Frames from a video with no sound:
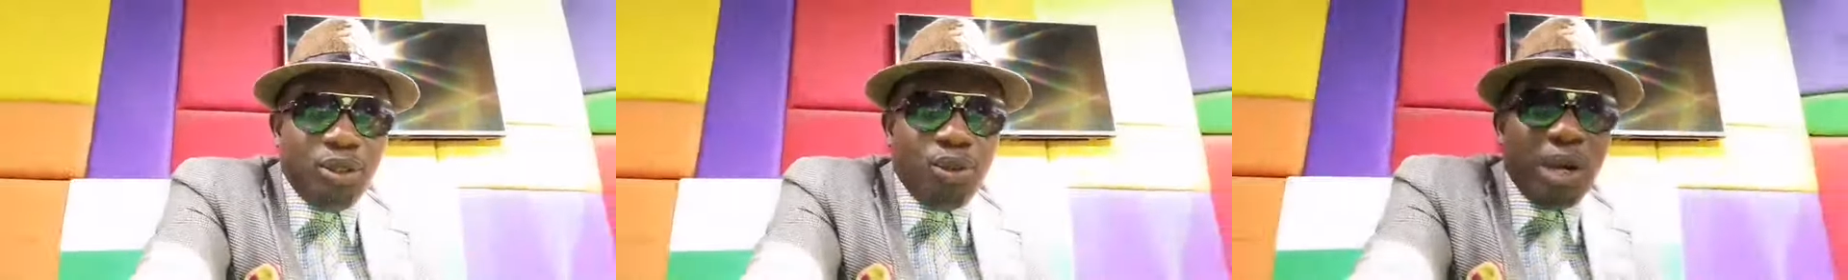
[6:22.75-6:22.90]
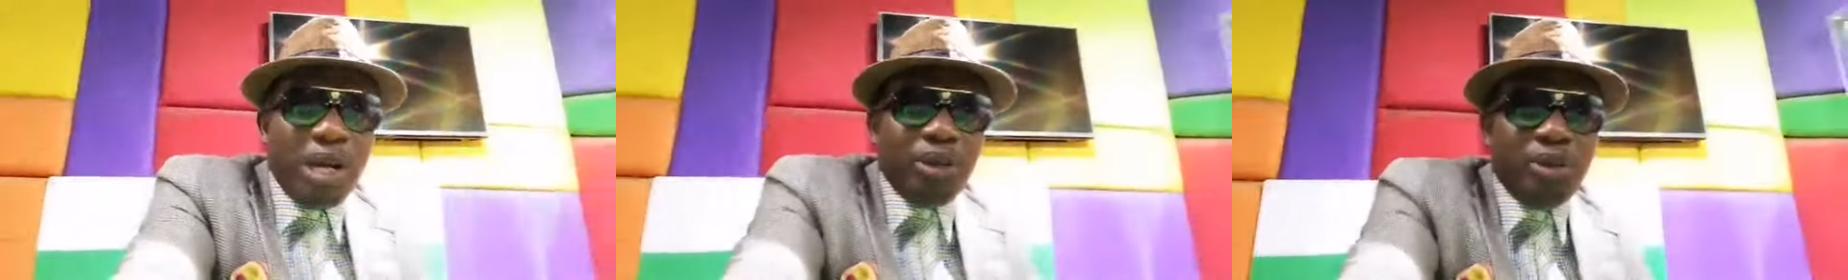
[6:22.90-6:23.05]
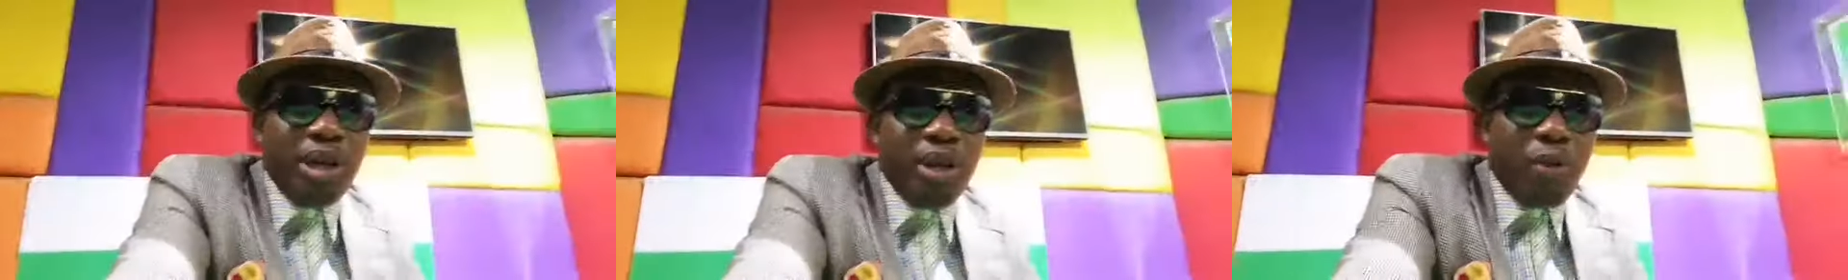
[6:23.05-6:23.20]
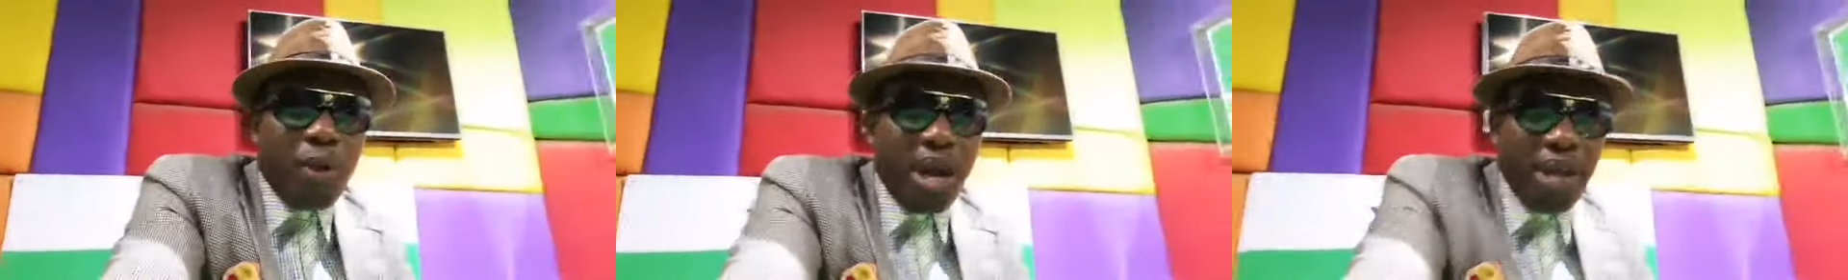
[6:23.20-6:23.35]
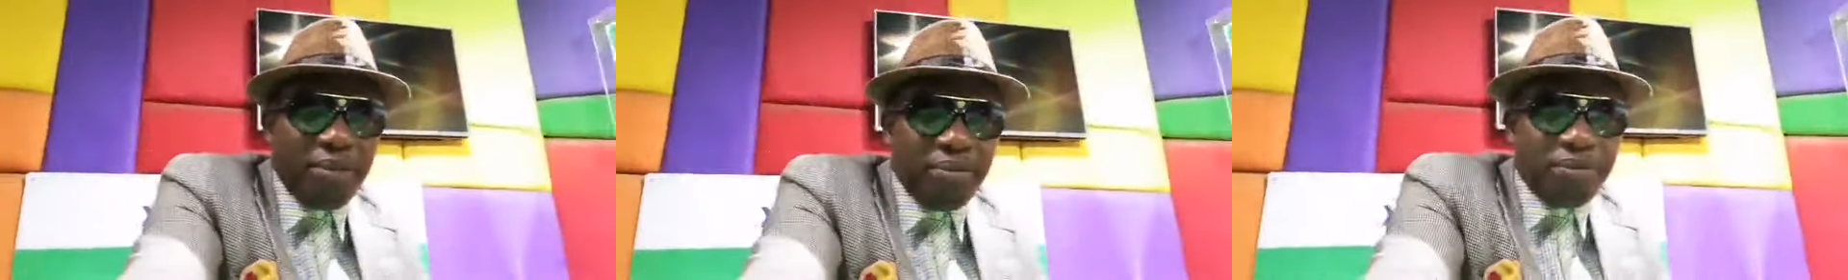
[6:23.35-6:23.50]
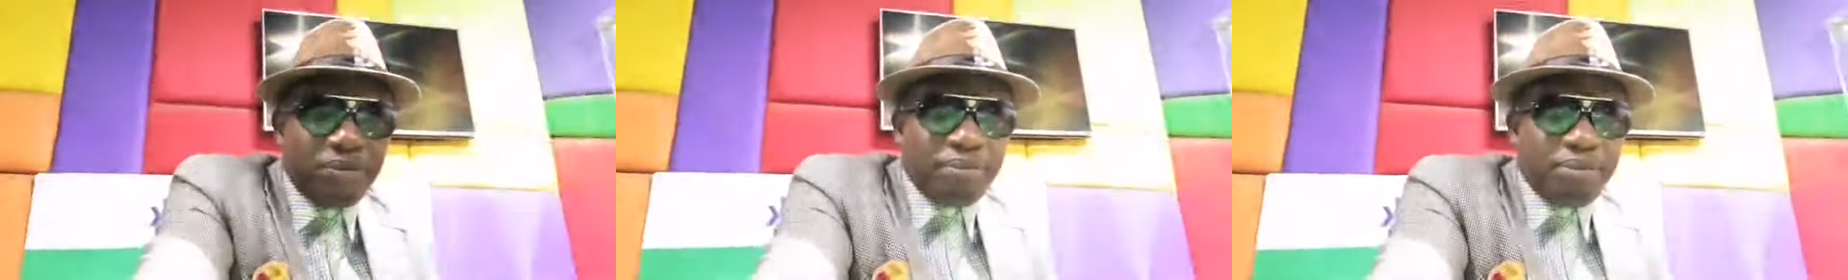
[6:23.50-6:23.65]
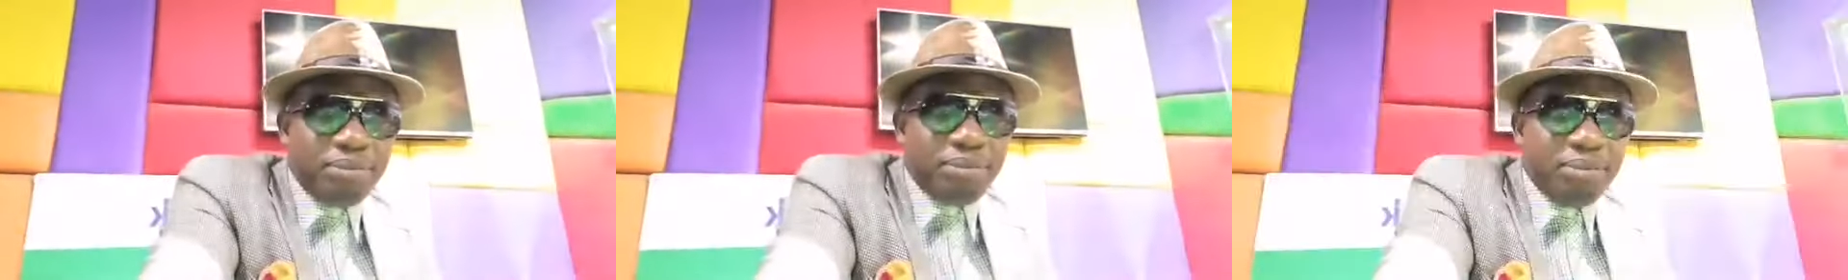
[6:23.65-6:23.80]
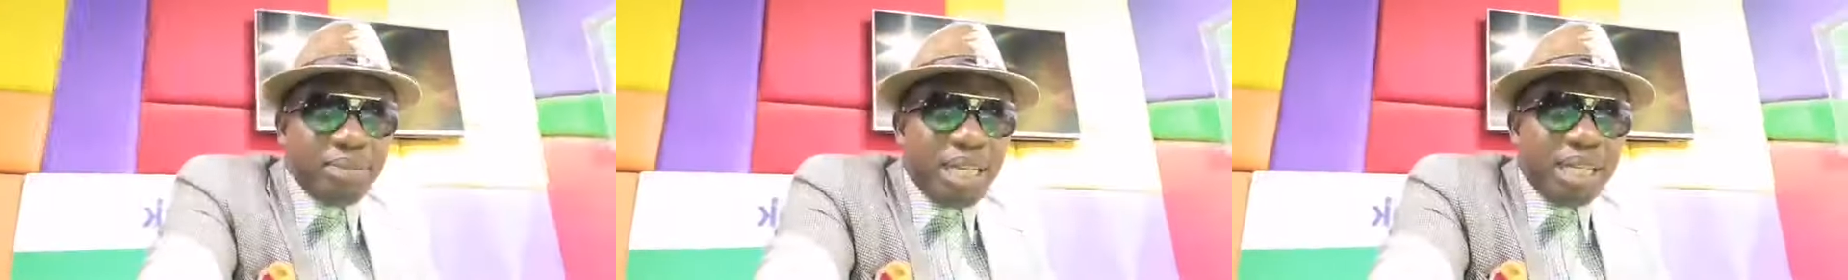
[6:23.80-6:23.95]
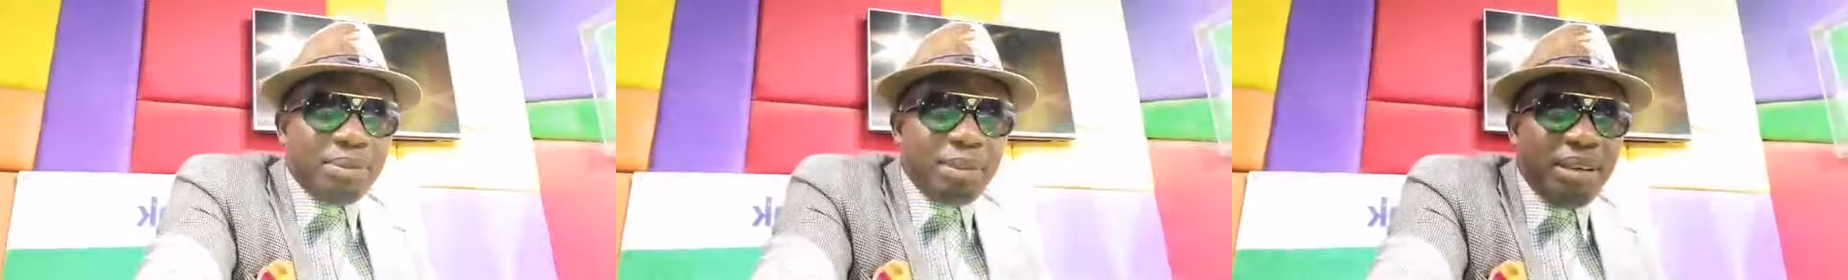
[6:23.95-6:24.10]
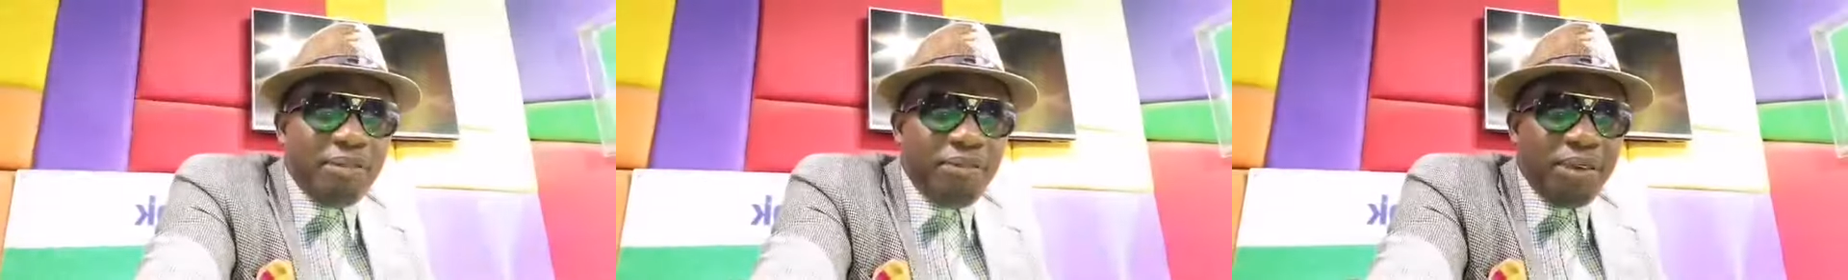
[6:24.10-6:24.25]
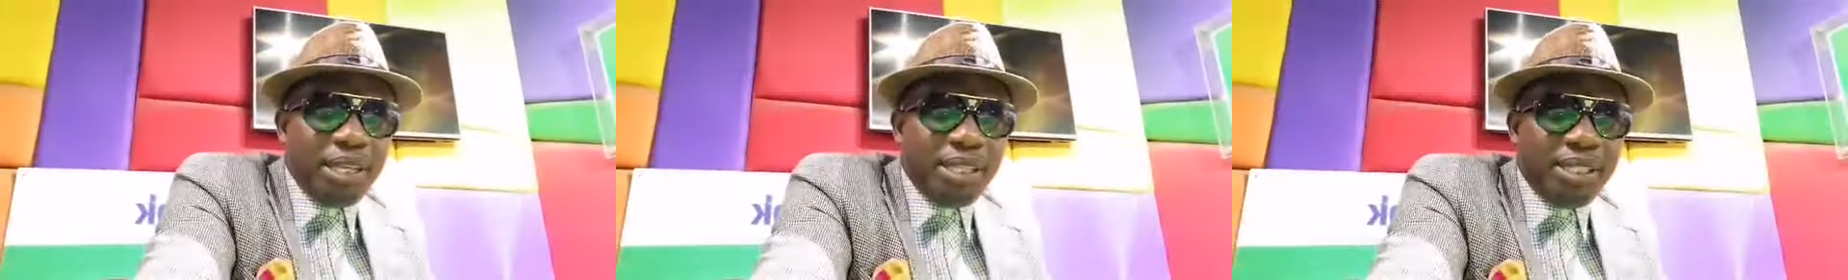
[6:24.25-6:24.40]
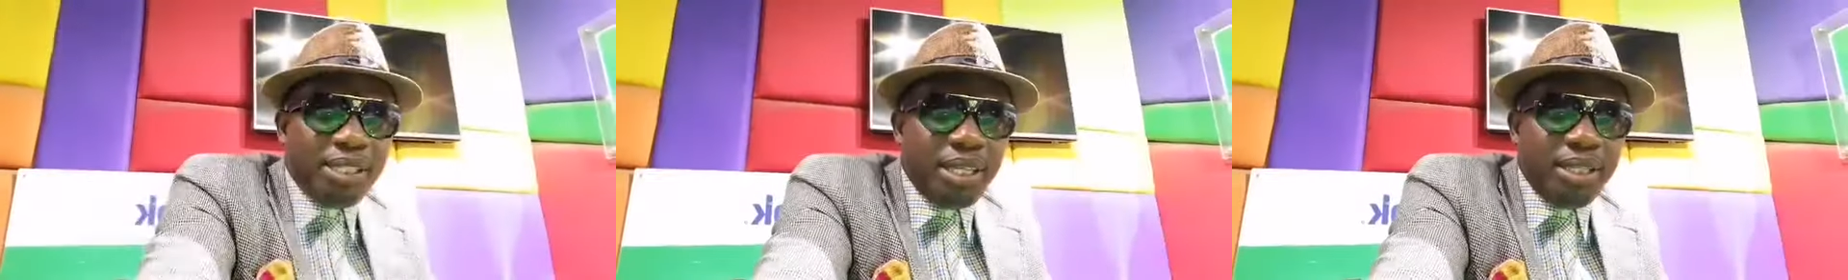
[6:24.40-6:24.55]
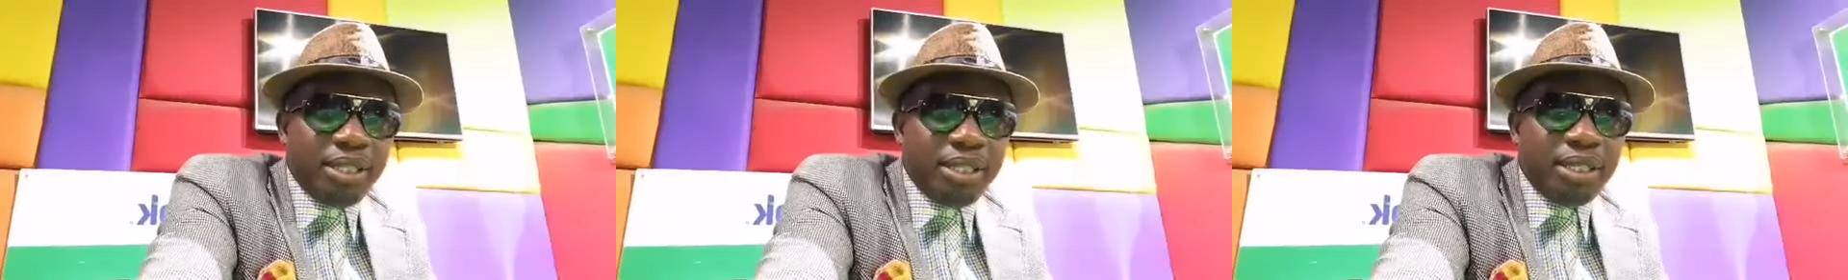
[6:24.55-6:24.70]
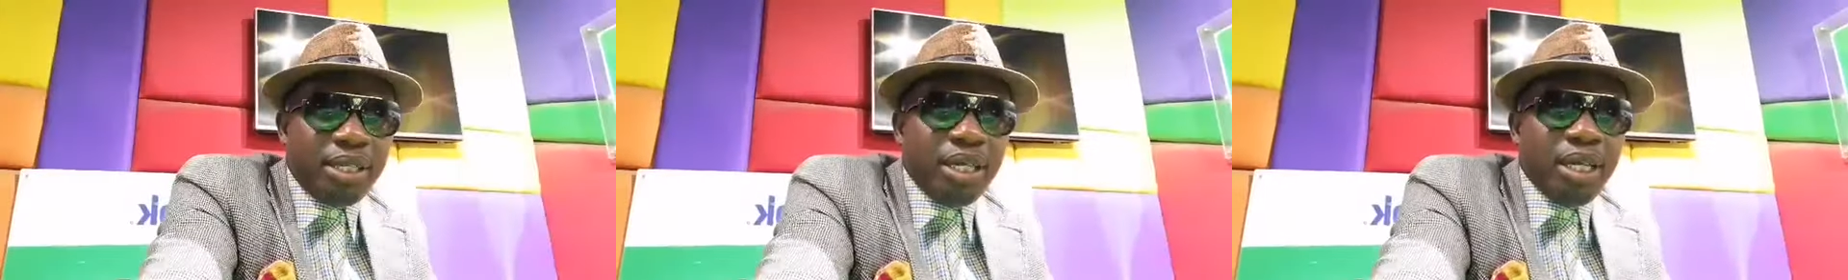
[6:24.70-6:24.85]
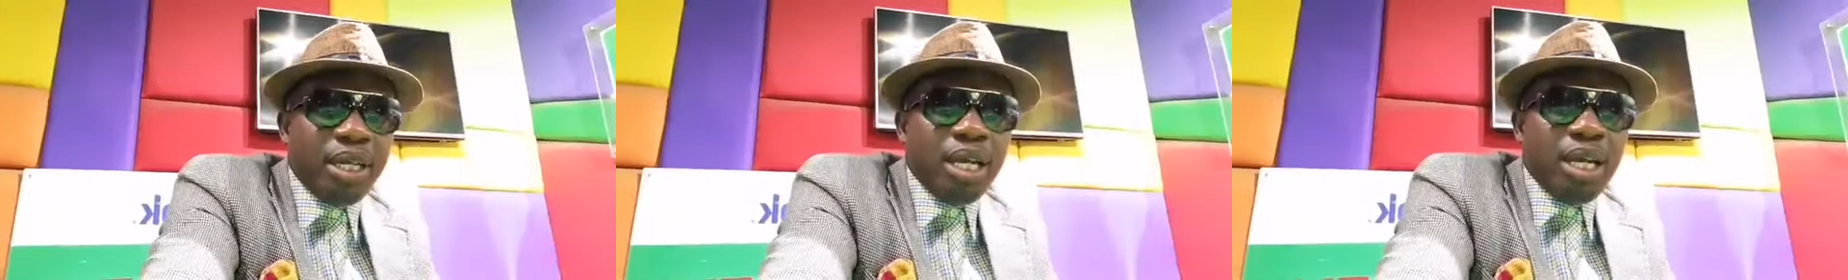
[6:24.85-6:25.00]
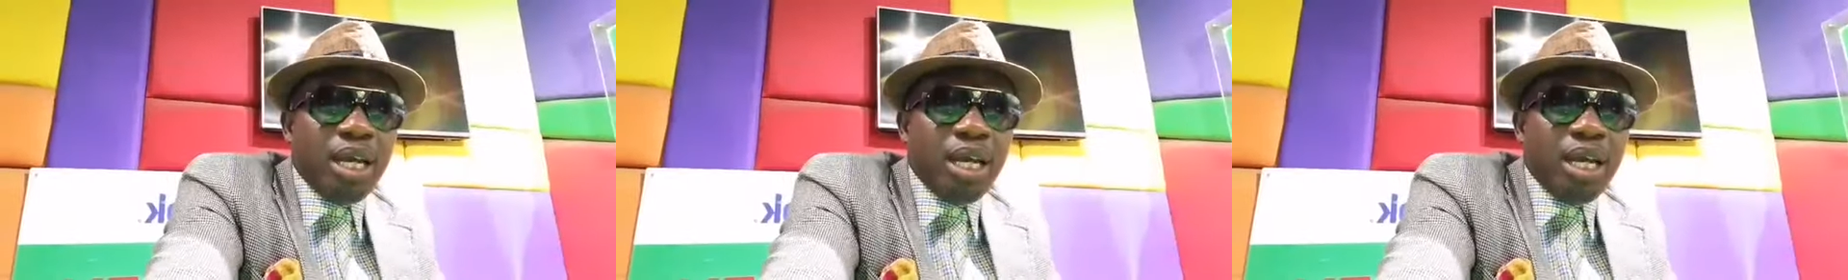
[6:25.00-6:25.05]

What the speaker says: You are not a wife. That's my first state.